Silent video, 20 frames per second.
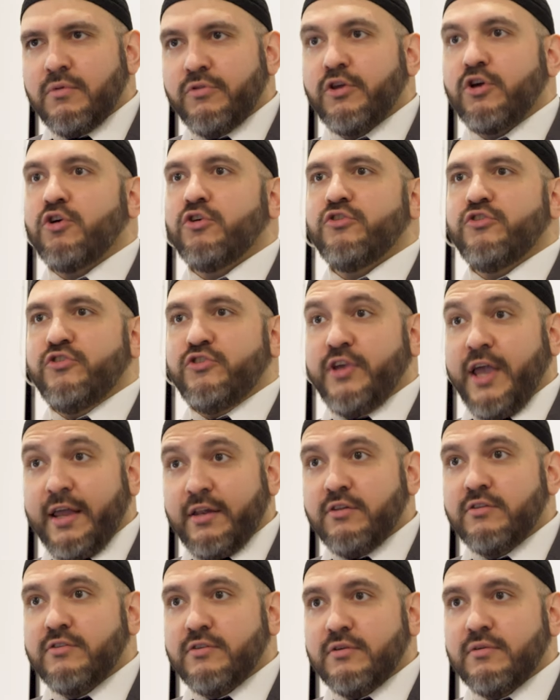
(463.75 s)
the
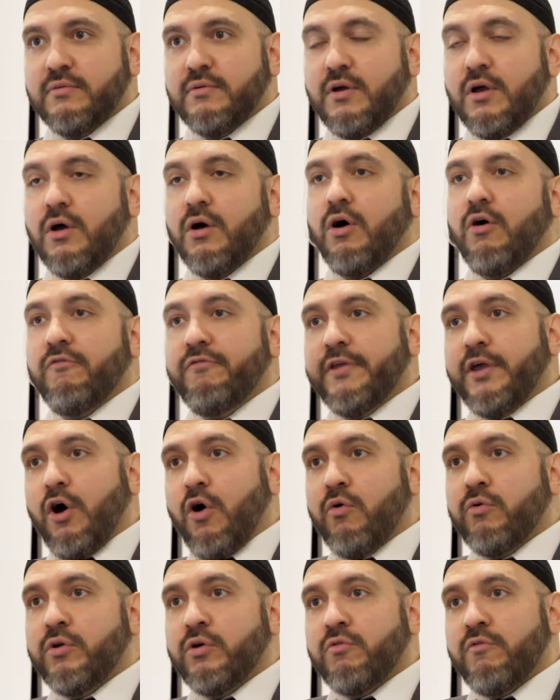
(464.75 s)
consent of the
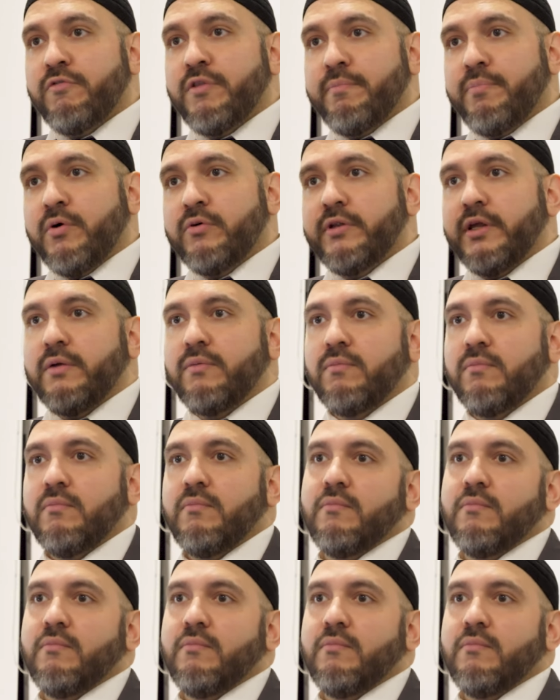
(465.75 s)
owner of the body.